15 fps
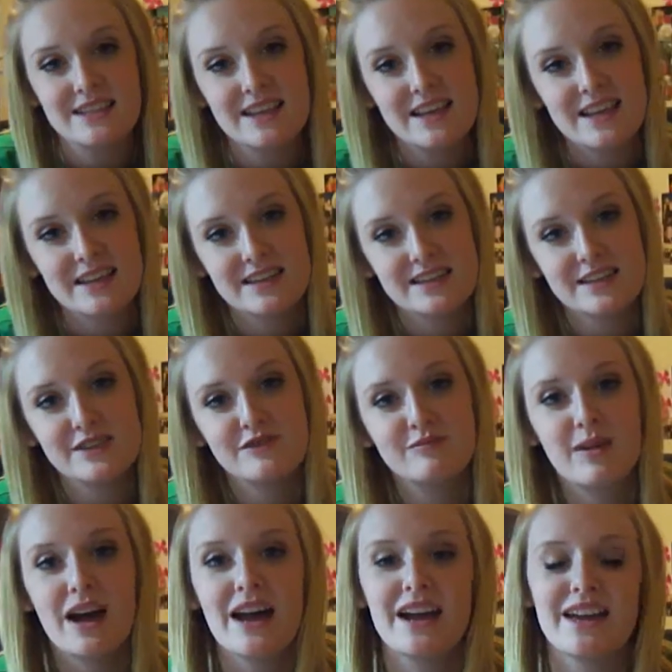the end of
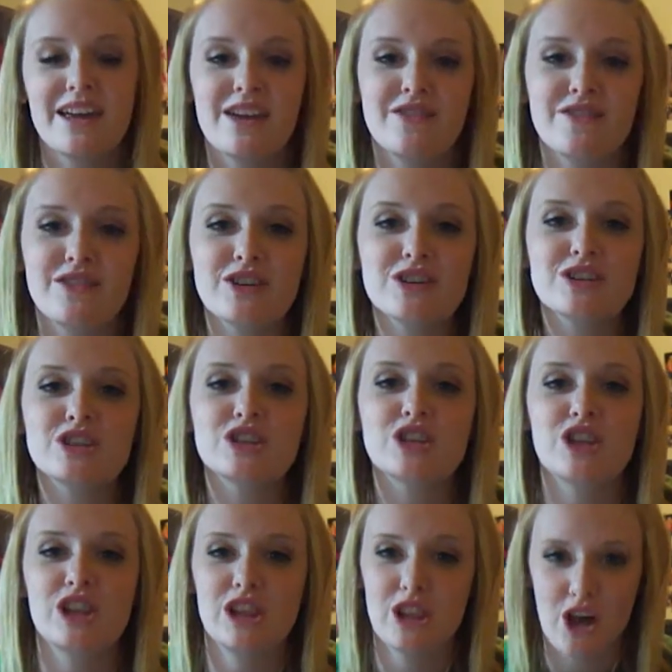my first
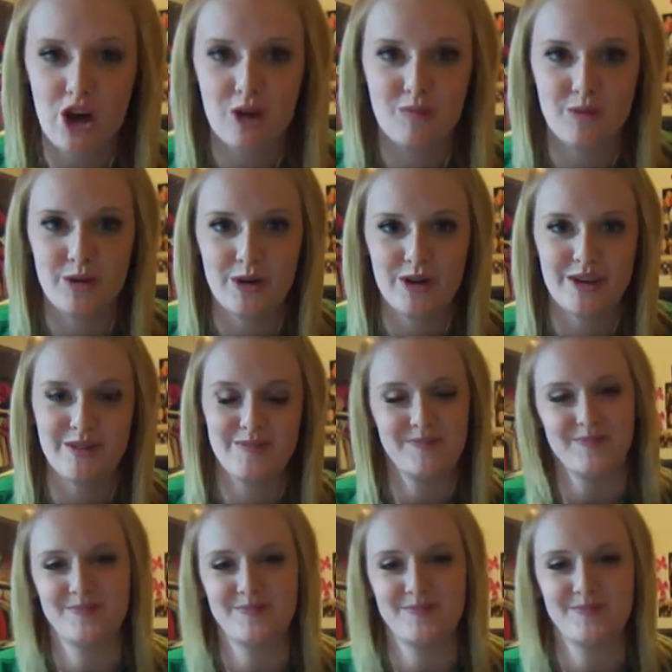logbook.